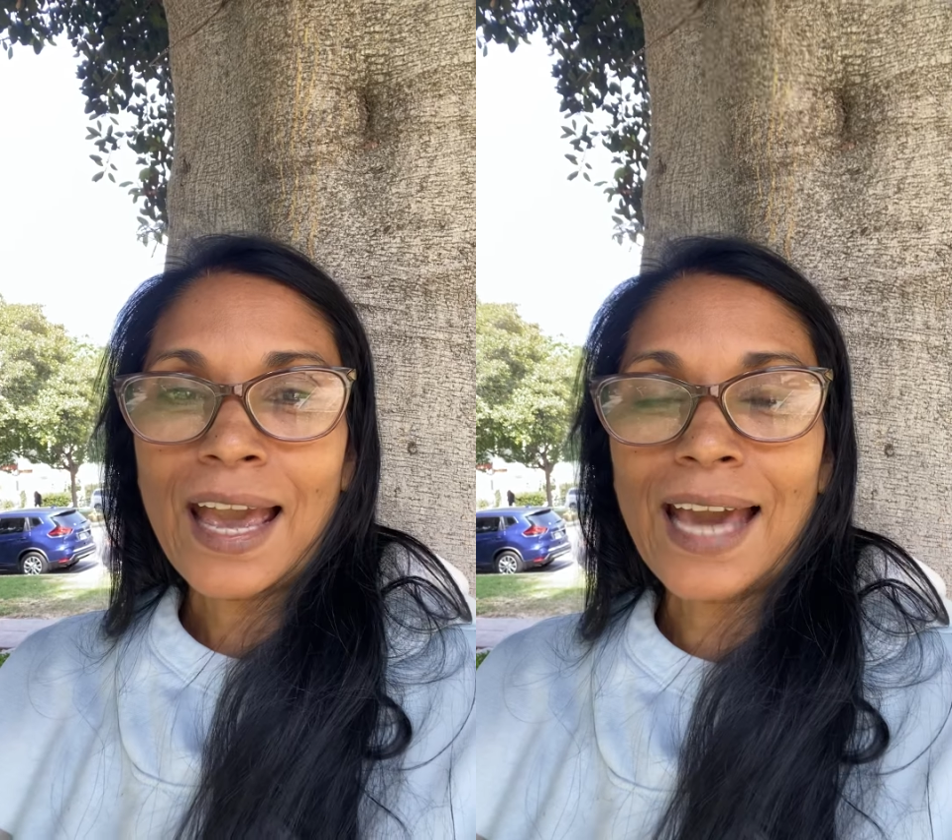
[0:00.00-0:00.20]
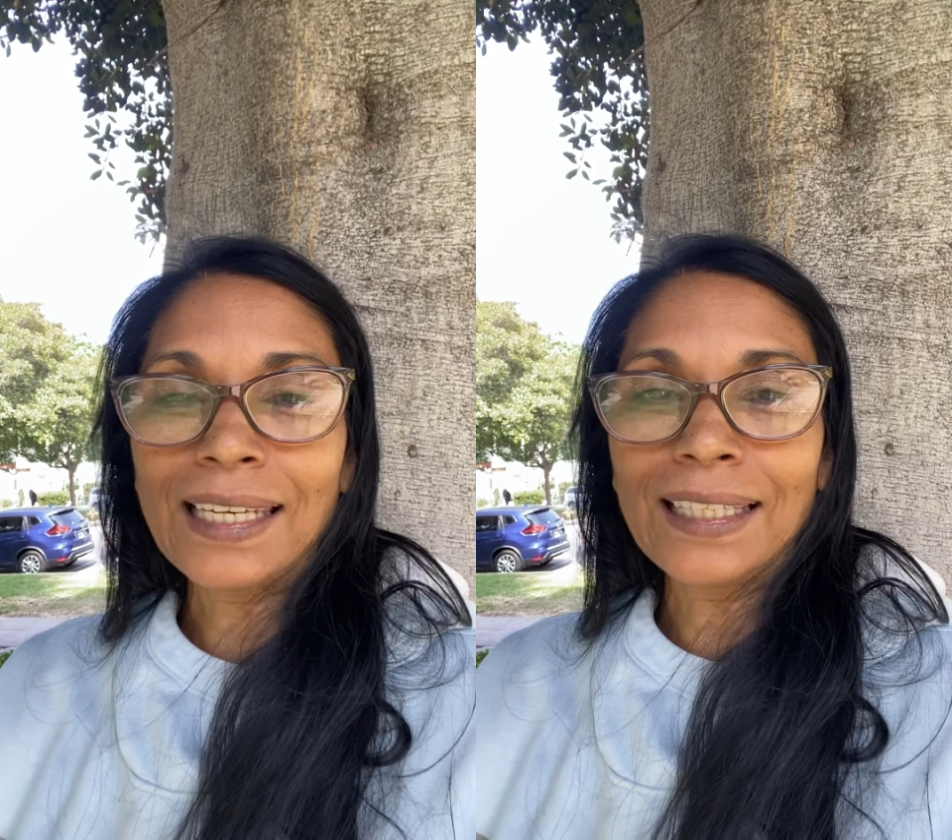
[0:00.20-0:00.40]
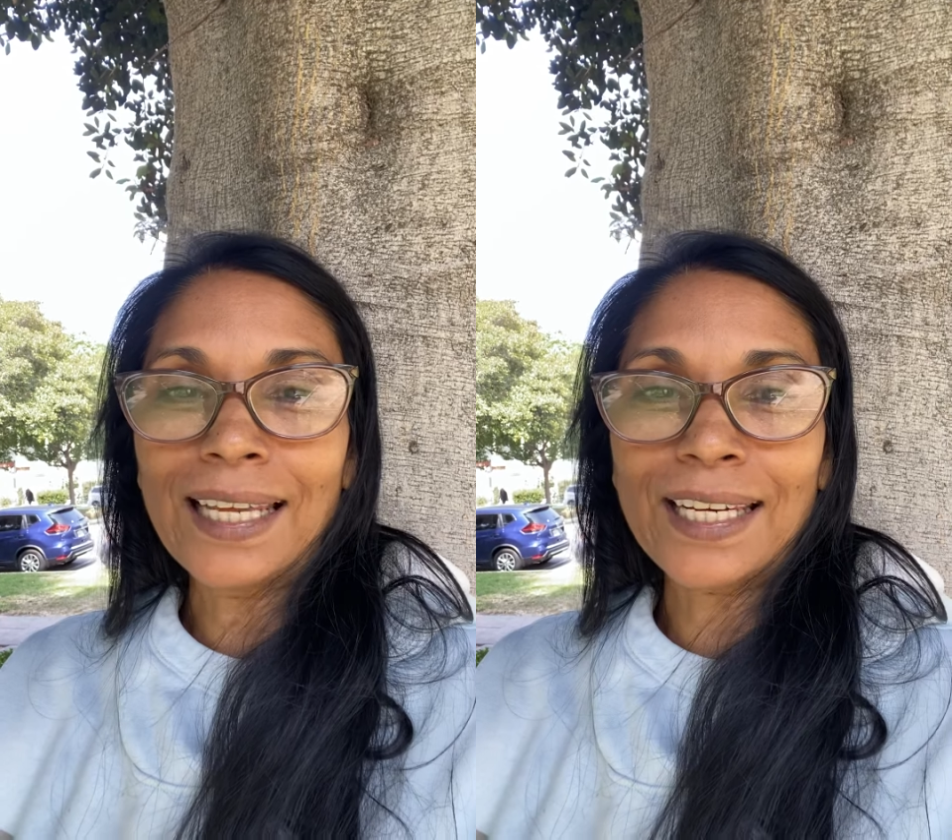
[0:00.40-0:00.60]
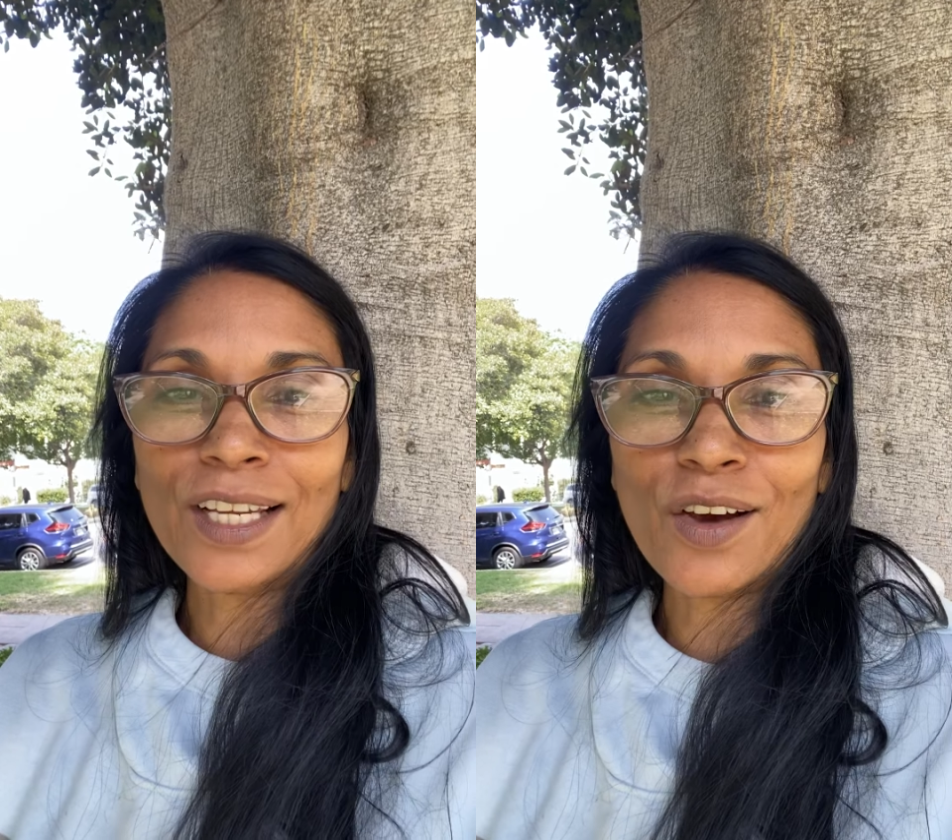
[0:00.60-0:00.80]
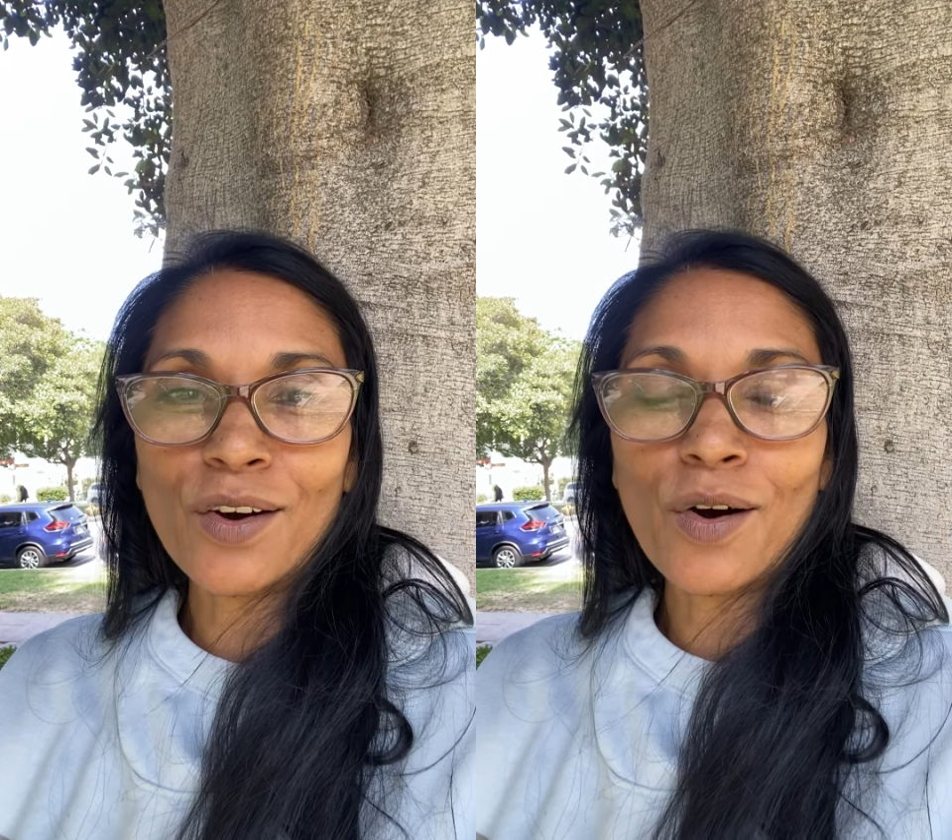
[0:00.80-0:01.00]
and let it
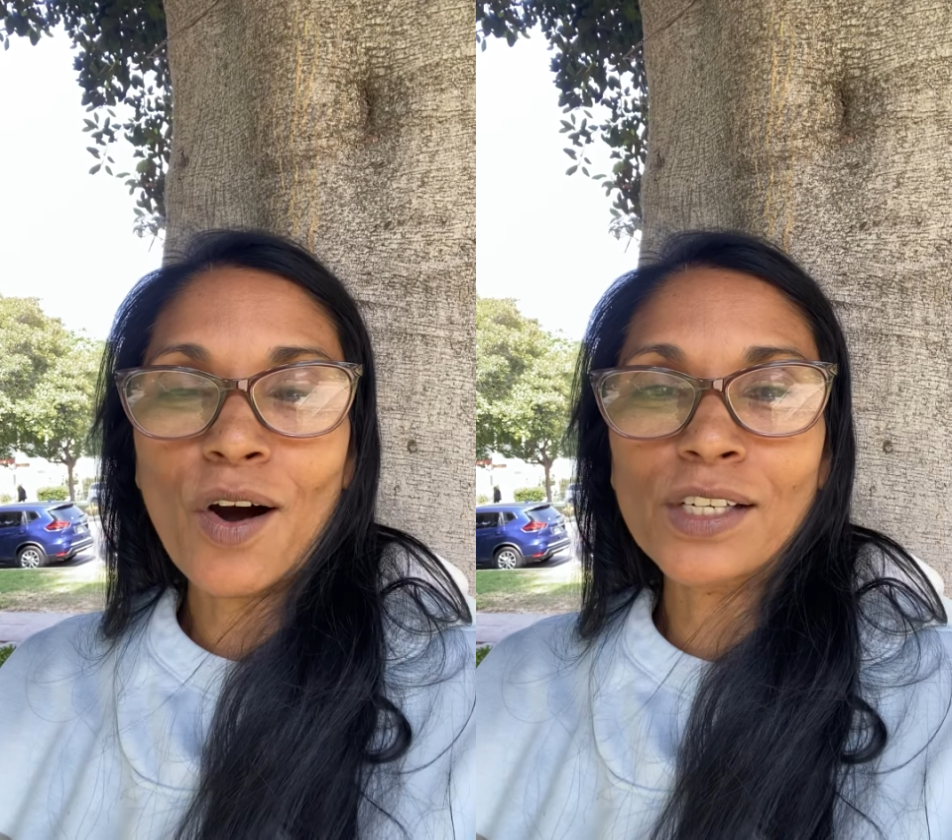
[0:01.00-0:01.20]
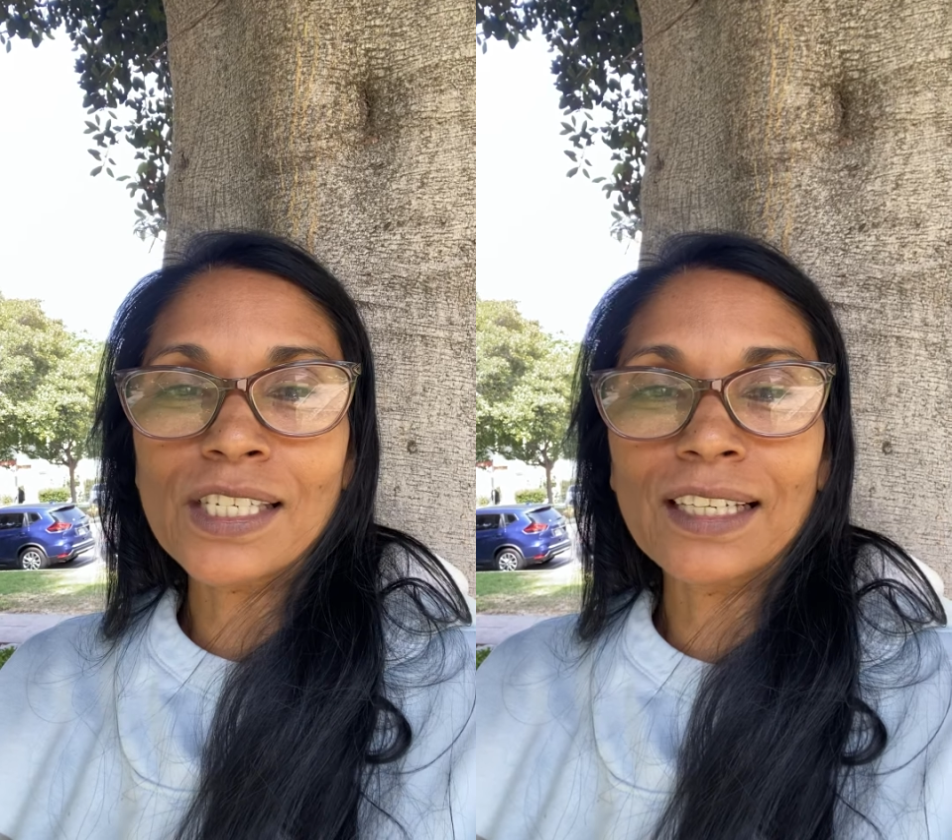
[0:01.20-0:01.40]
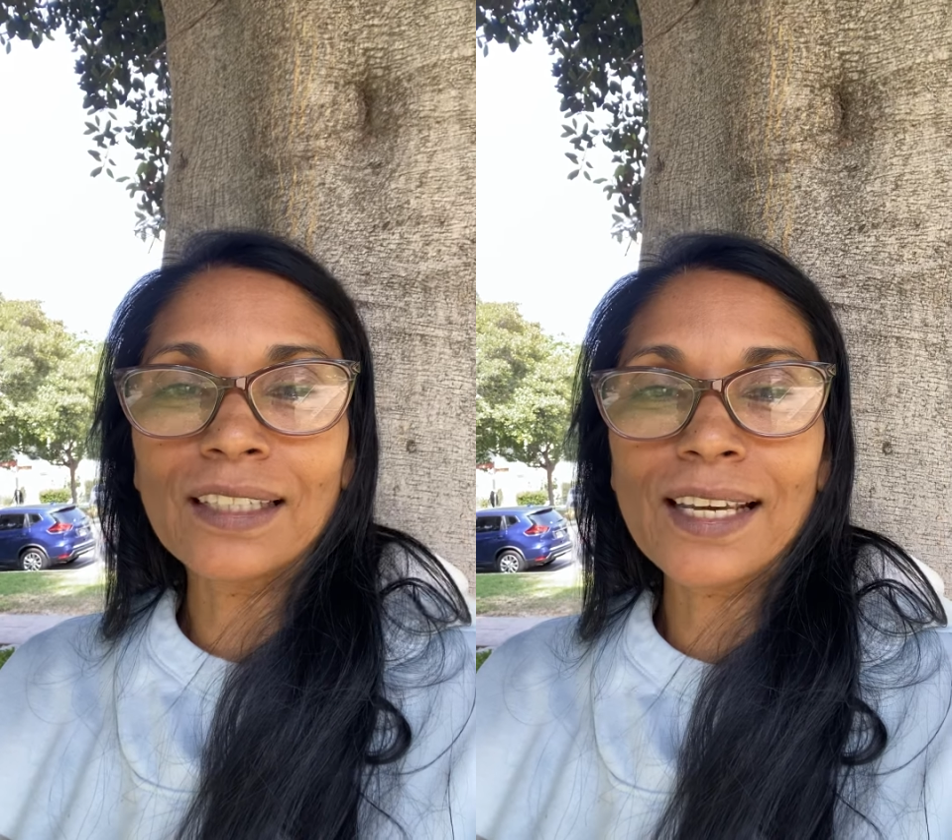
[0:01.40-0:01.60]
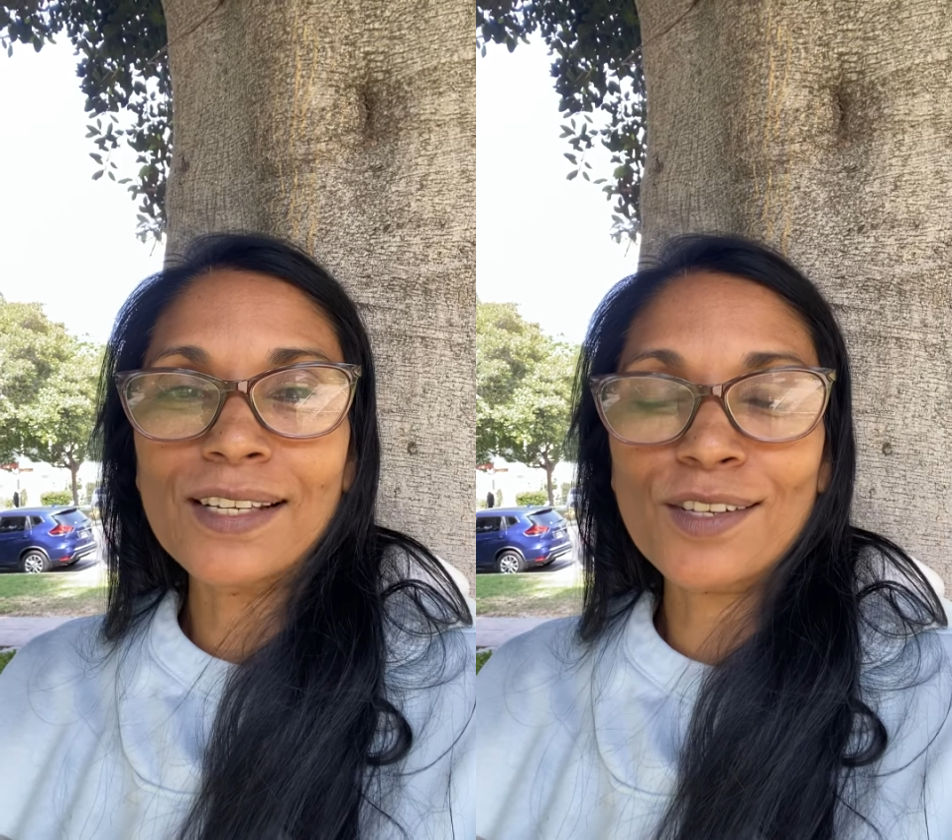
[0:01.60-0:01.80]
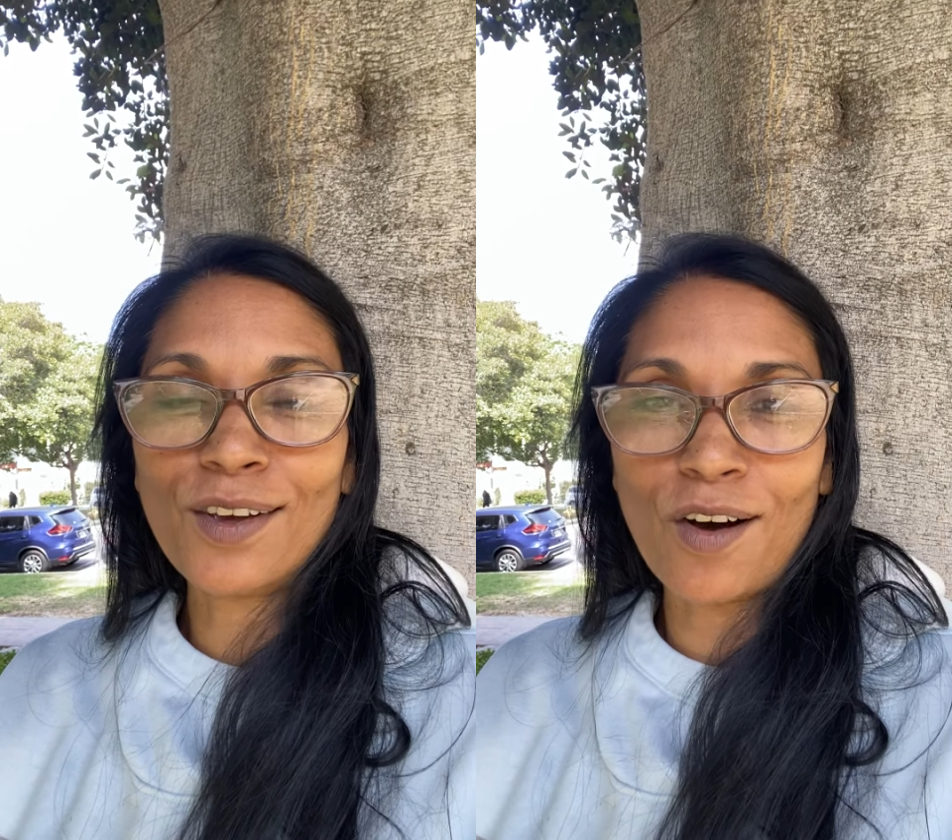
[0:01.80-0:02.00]
go until
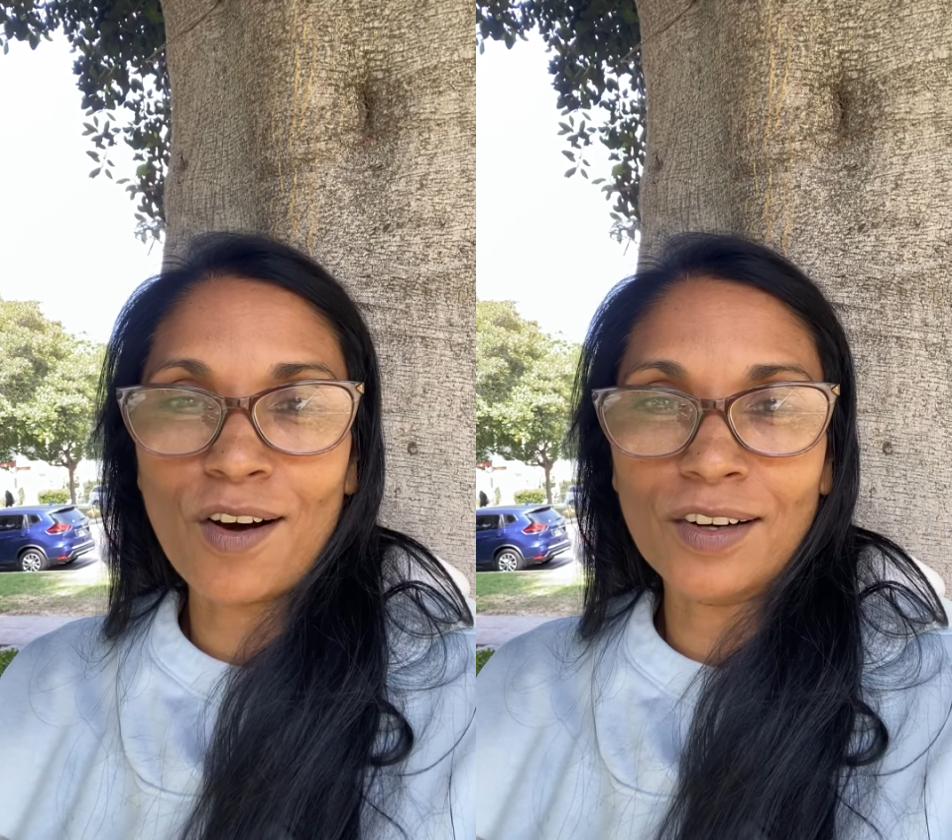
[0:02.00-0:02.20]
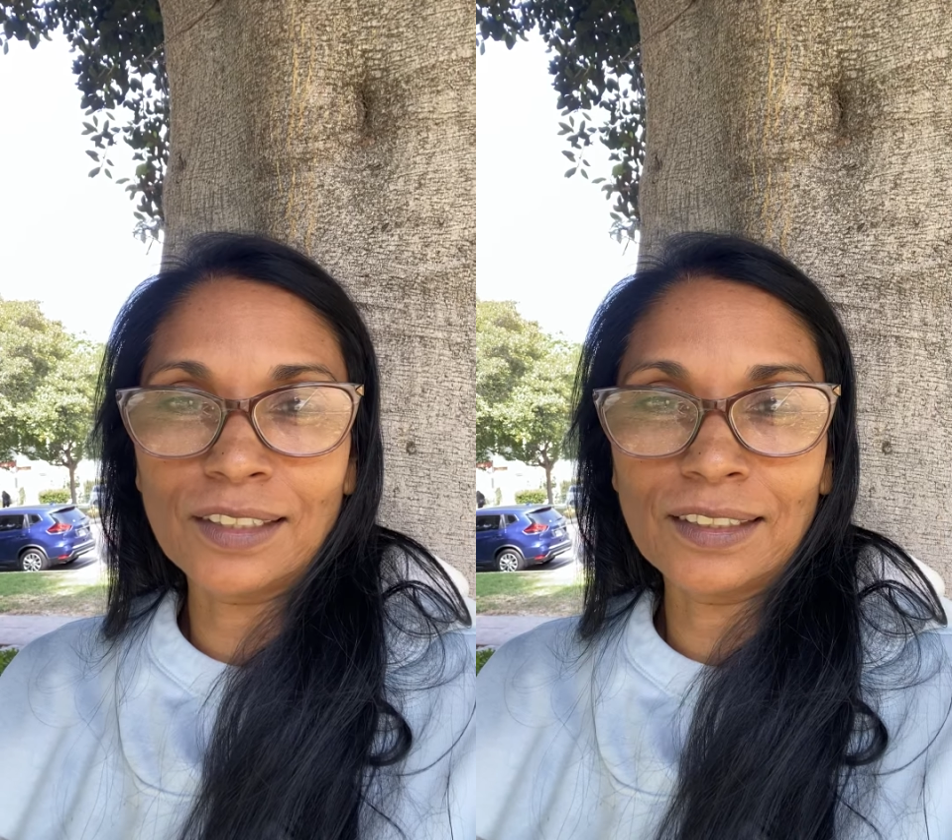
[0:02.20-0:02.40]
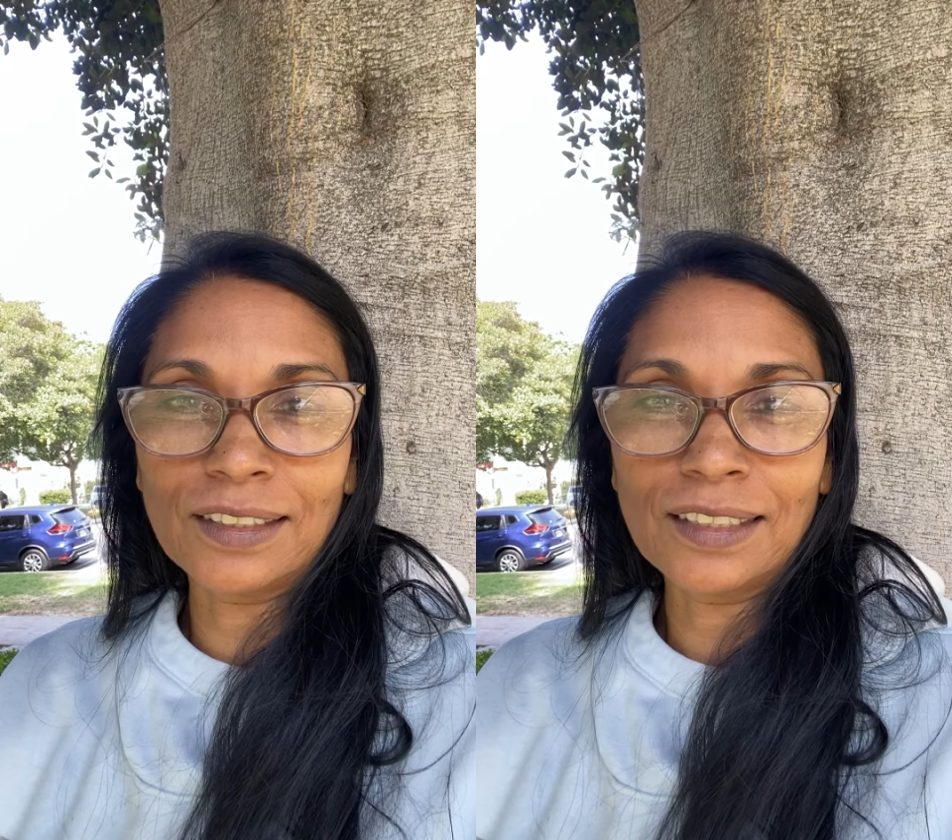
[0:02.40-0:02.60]
it's gone.